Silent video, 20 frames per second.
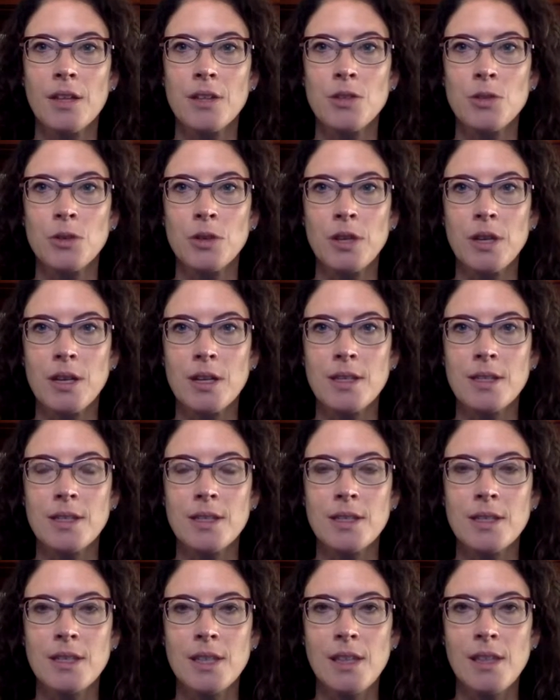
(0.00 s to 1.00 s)
really nice
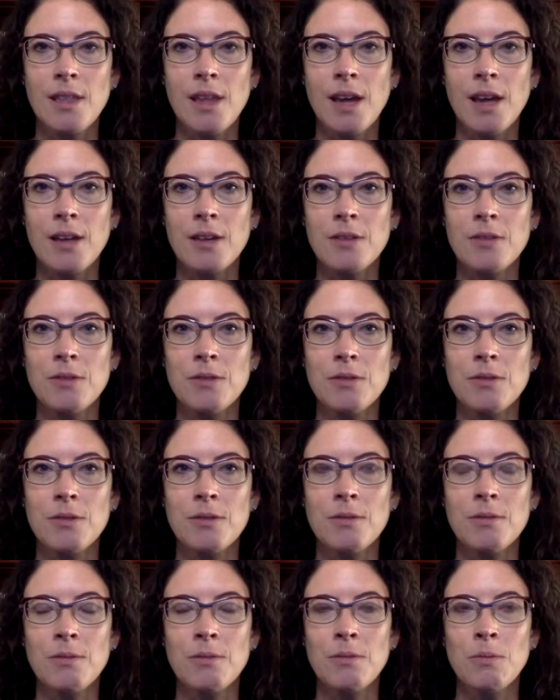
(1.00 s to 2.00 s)
to see that
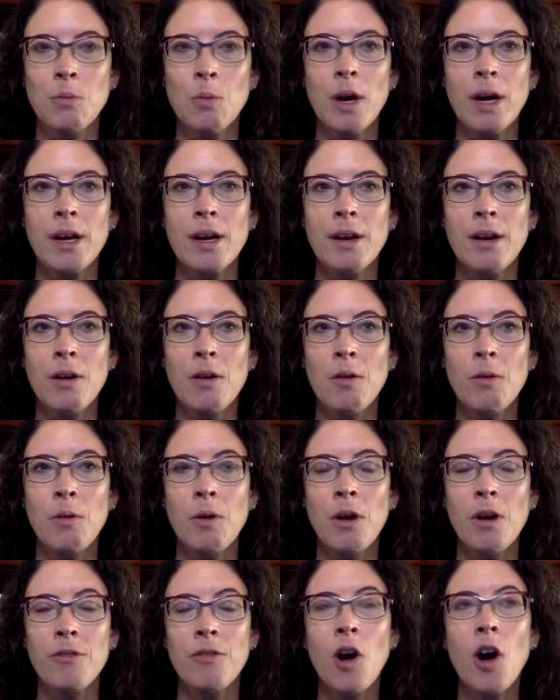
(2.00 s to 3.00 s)
what
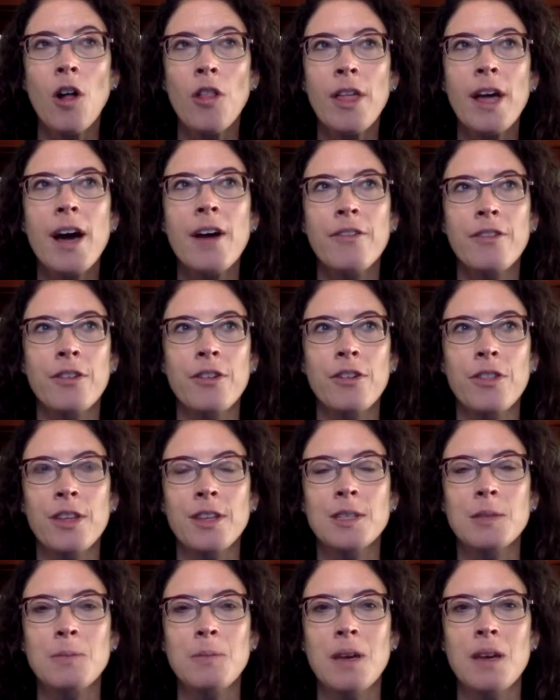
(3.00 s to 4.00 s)
of all the effort
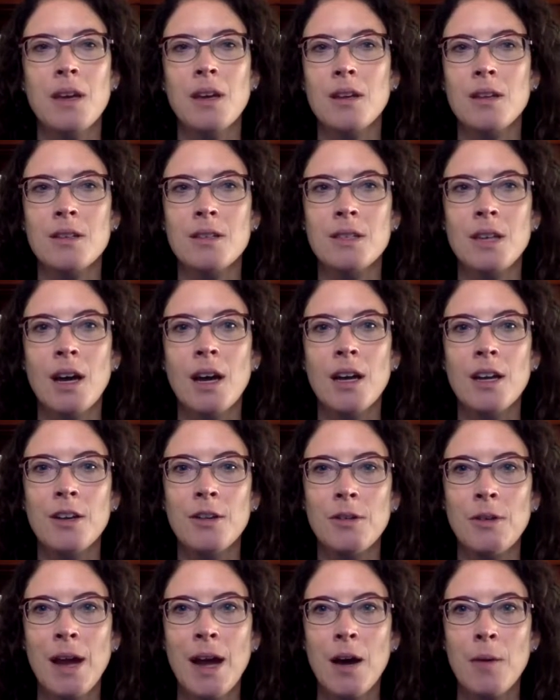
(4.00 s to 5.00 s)
that's being
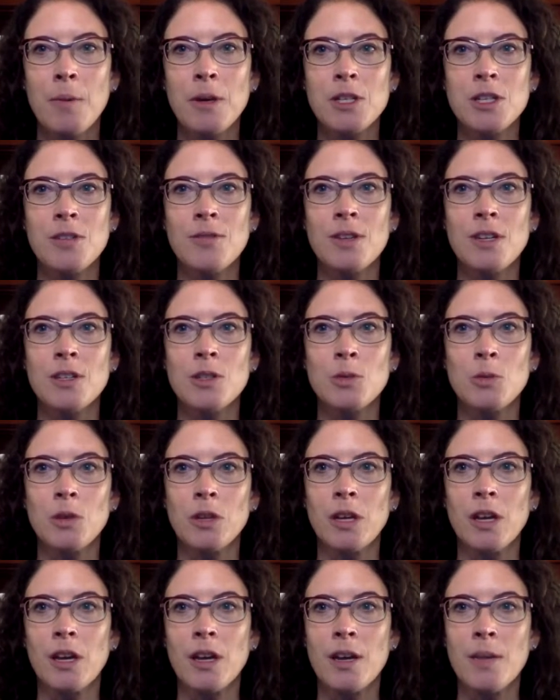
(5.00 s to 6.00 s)
done, how much of it is really
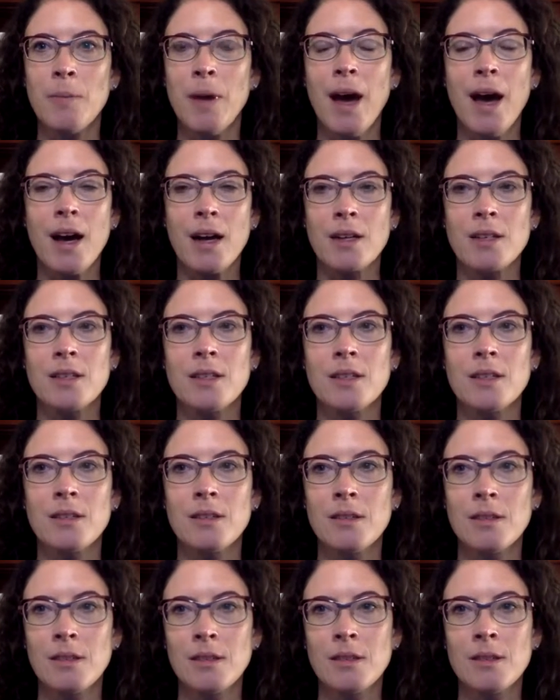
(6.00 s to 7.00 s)
going to impact
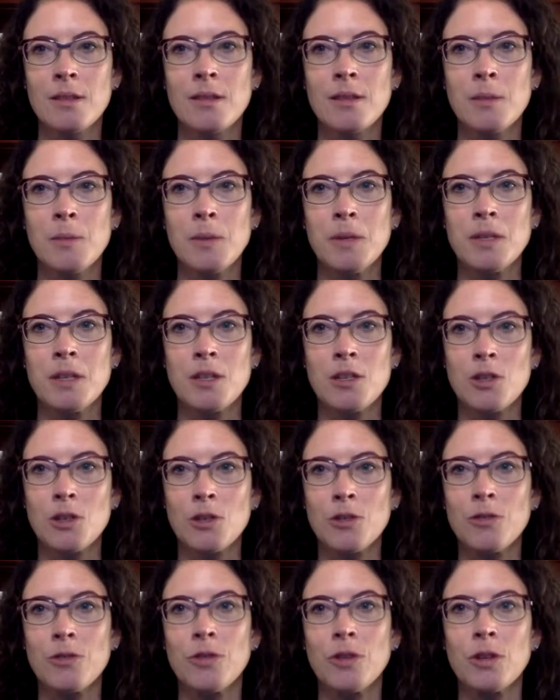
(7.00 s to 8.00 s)
the
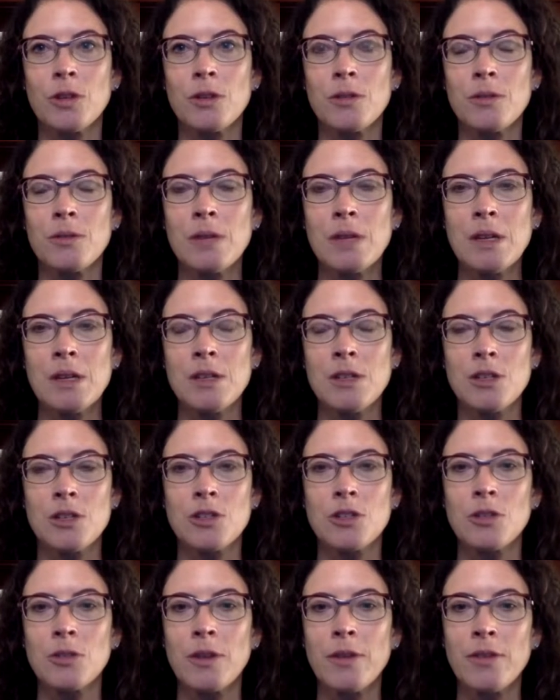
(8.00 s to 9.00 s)
potential for
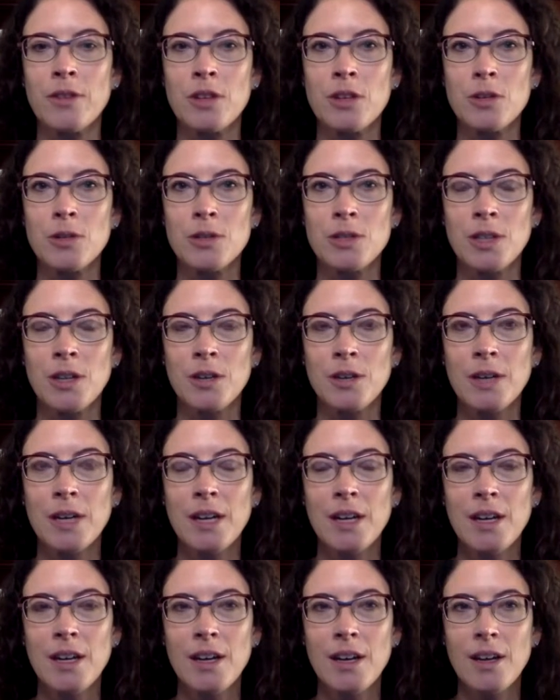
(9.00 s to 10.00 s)
additional revenue. So I
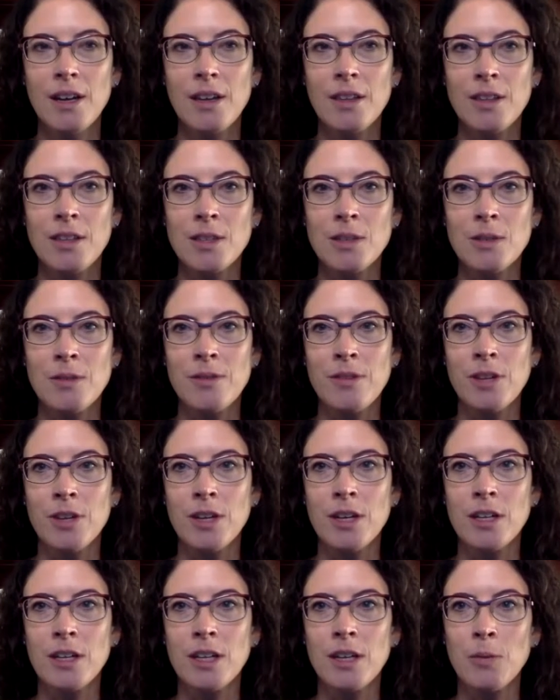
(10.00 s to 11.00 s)
think that's a
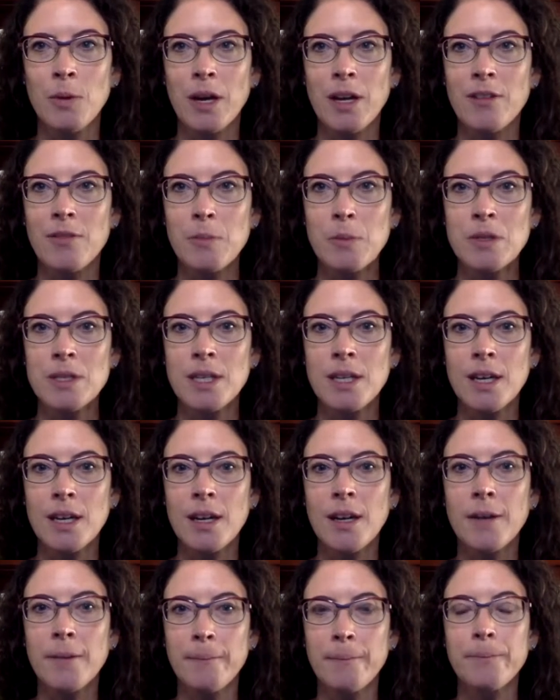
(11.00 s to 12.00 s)
very clean way of presenting
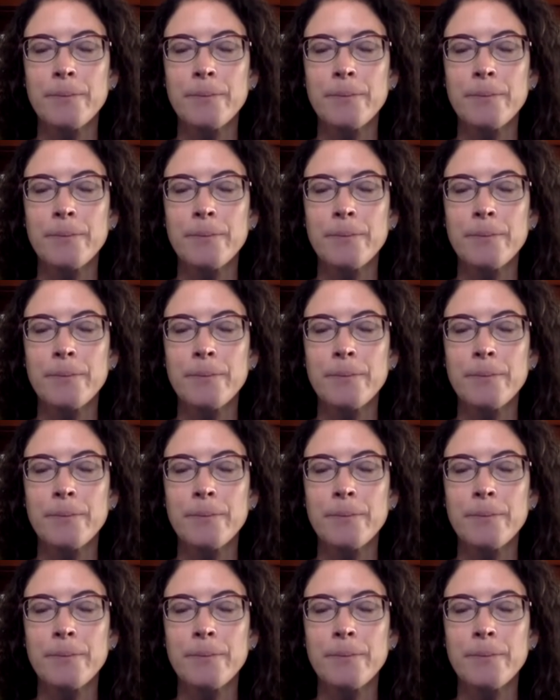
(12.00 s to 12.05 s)
it.